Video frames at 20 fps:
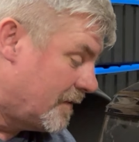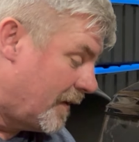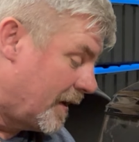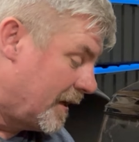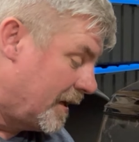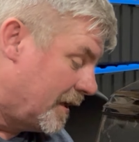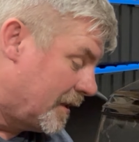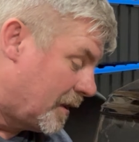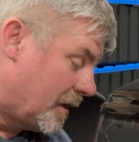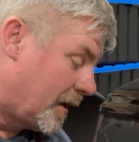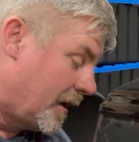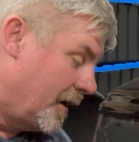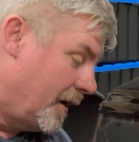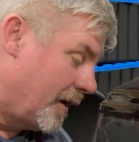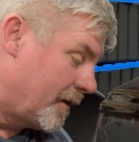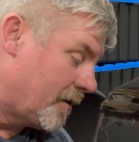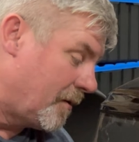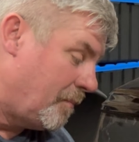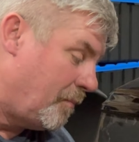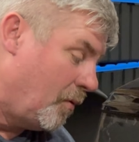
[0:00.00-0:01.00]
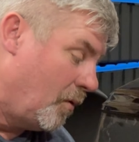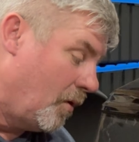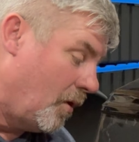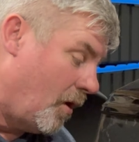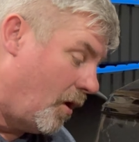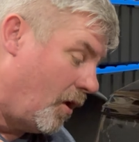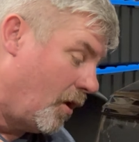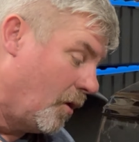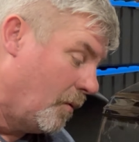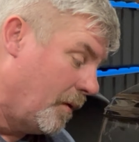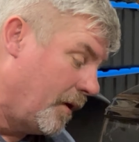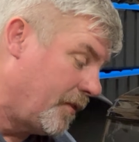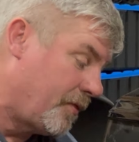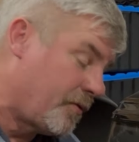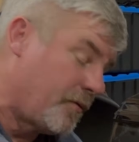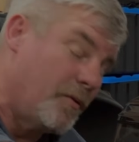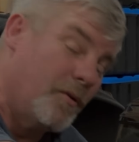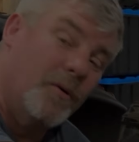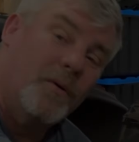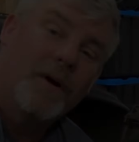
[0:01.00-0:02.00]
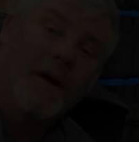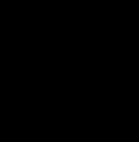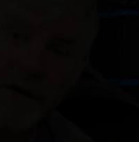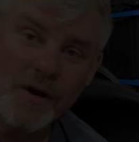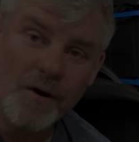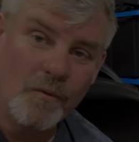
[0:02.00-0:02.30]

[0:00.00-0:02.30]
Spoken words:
if I can get the connector pull all the way through.